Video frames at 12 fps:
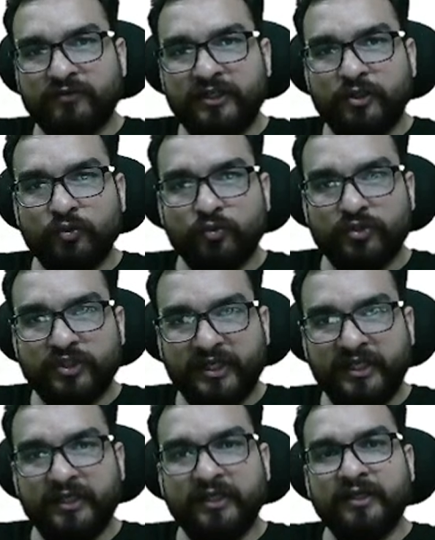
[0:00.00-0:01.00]
1 2
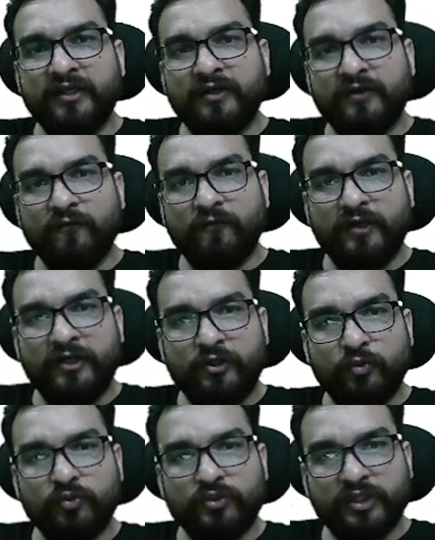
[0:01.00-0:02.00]
3 1
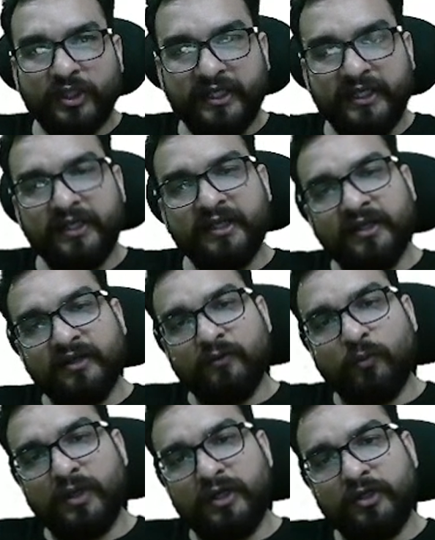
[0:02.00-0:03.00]
2 3
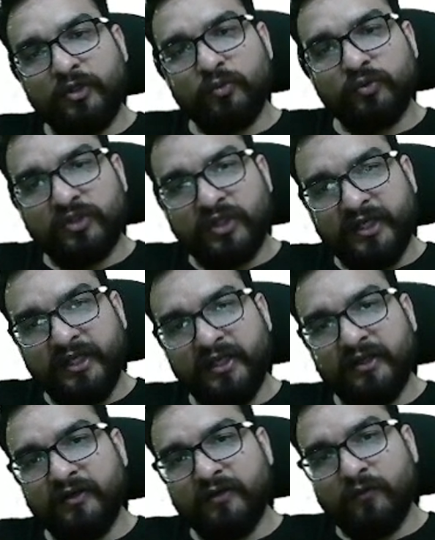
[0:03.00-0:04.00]
1 2 3
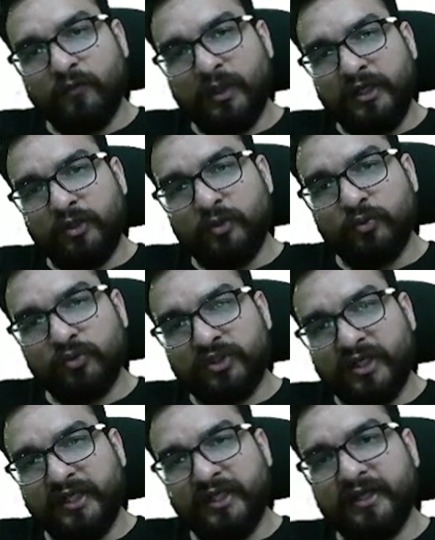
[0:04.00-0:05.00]
1 2
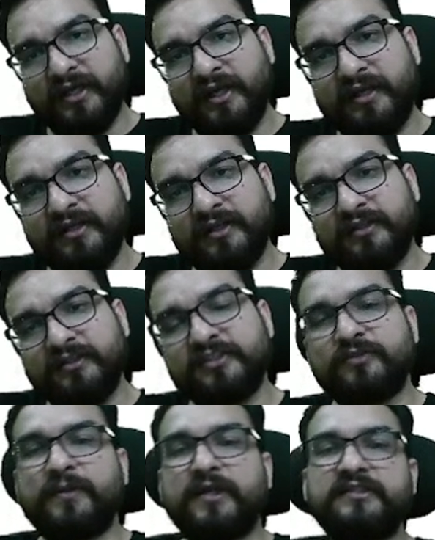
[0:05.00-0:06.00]
3, and
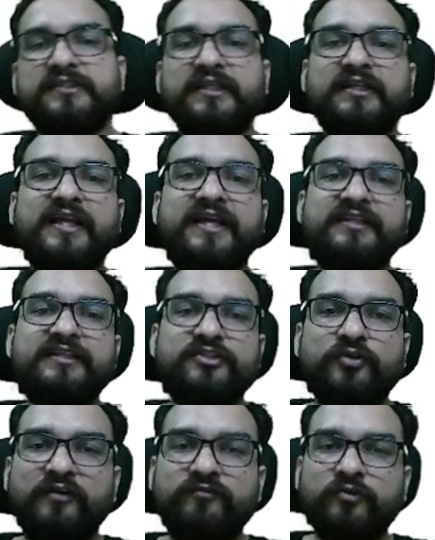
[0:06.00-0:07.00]
this is Brazil. Like this,
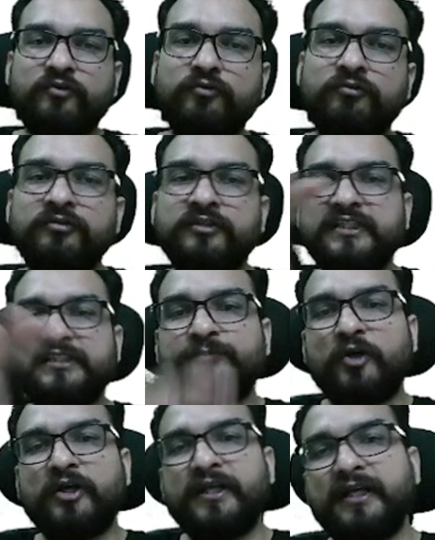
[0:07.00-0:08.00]
you have to know this
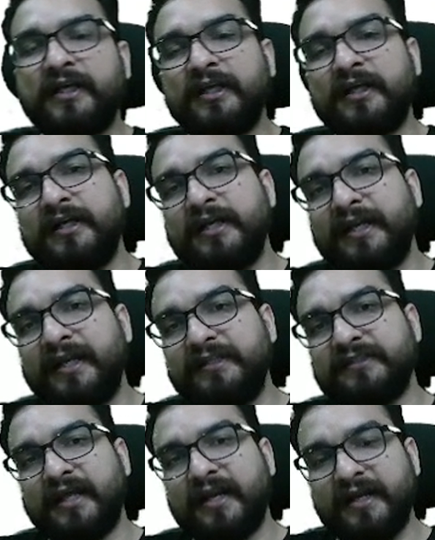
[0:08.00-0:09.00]
political
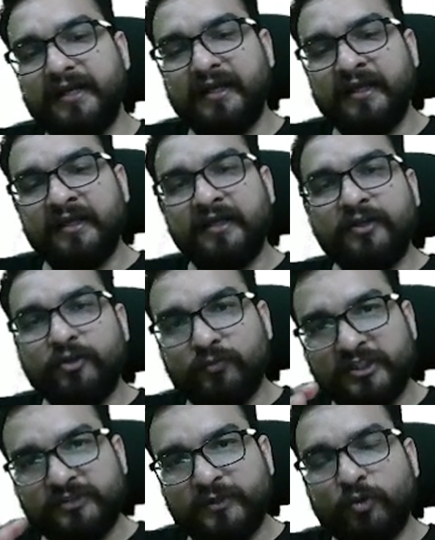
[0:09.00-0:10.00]
countries, right? You
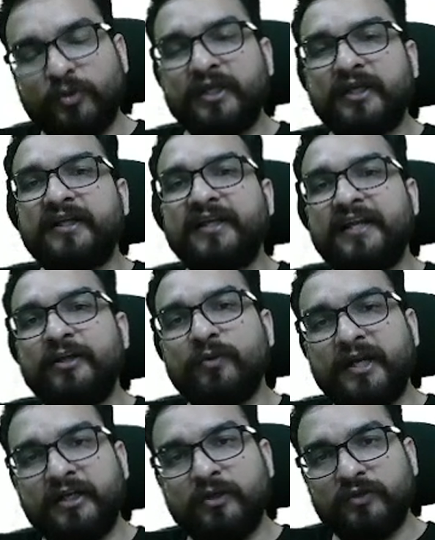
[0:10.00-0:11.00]
must be knowing it. Can you
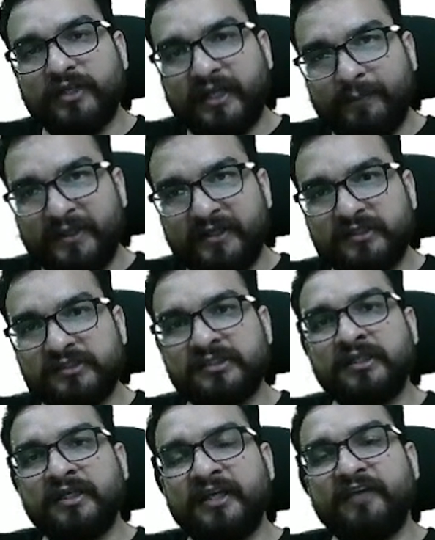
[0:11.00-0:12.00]
write down the
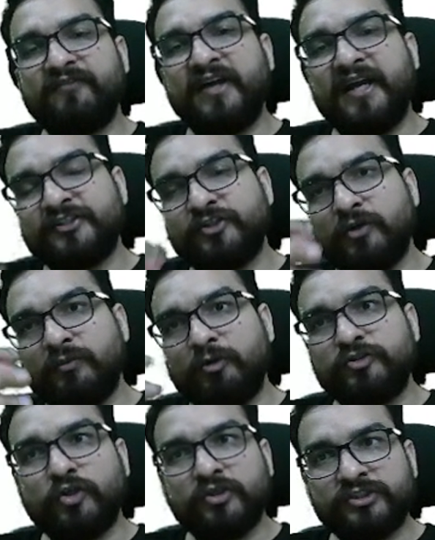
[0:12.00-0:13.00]
capitals? If I ask you
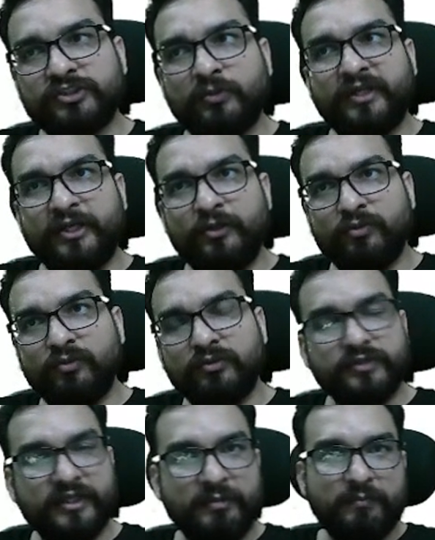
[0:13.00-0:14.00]
about Georgetown, can you
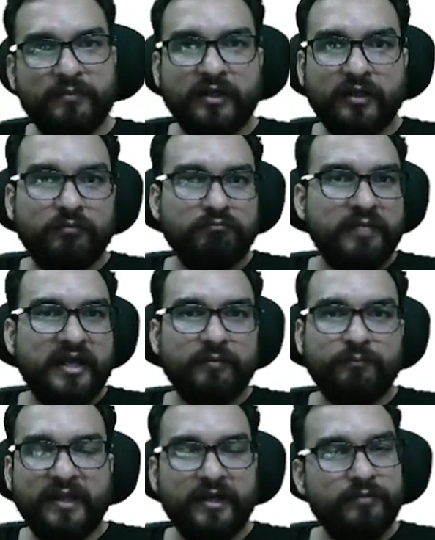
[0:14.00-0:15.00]
remember
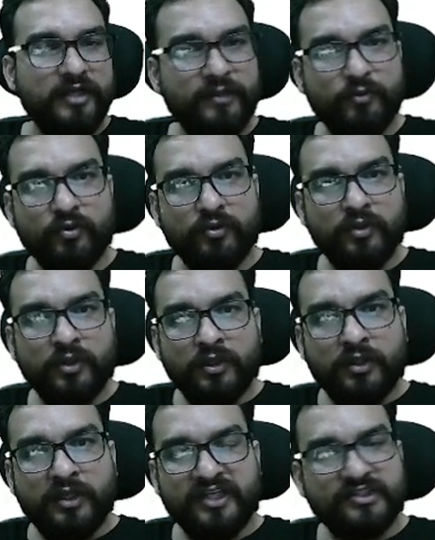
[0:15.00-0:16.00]
Paramaribo,
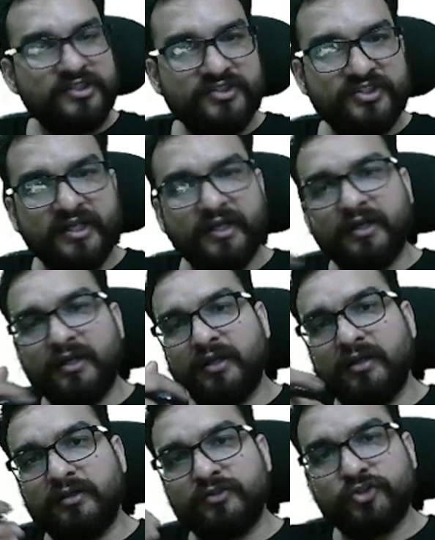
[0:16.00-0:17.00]
Ascension,
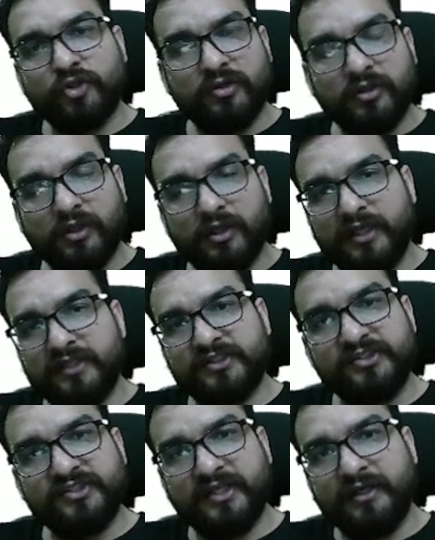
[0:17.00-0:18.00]

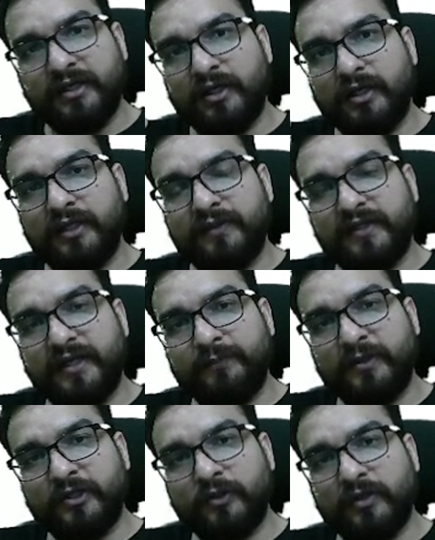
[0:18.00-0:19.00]
and that
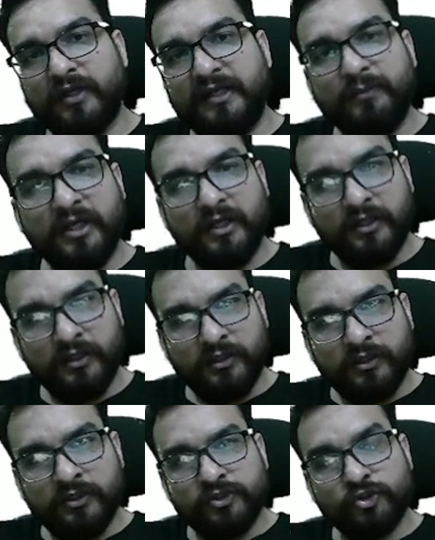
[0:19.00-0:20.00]
particular Lima,
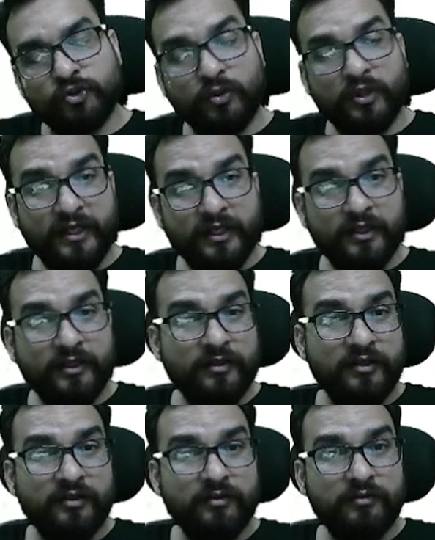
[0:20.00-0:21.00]
Sucre,
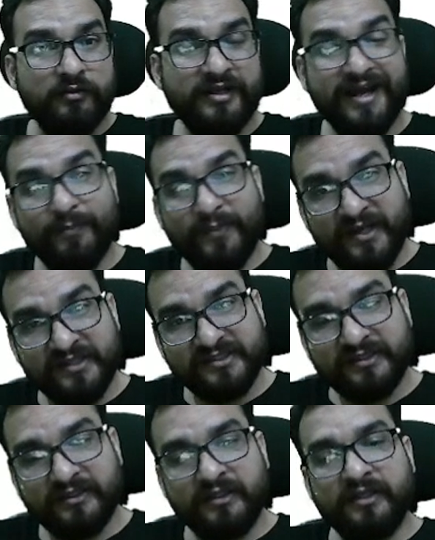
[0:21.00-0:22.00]
La
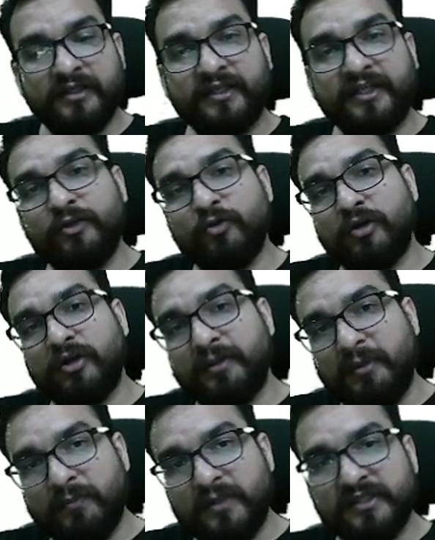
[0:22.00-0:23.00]
Paz? Can you all
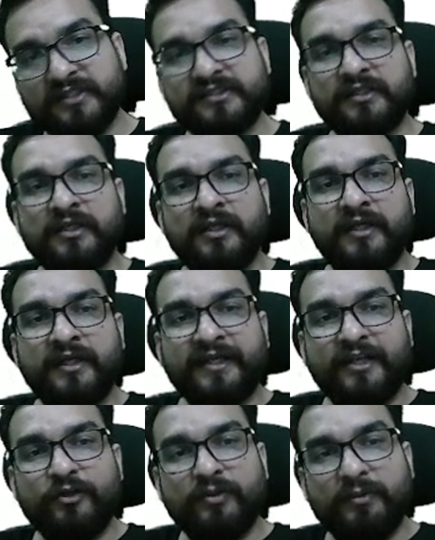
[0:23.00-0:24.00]
remember this?
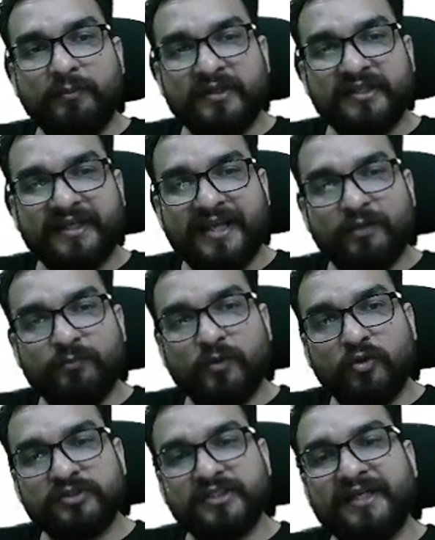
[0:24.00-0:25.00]
Can you remember the Galapagos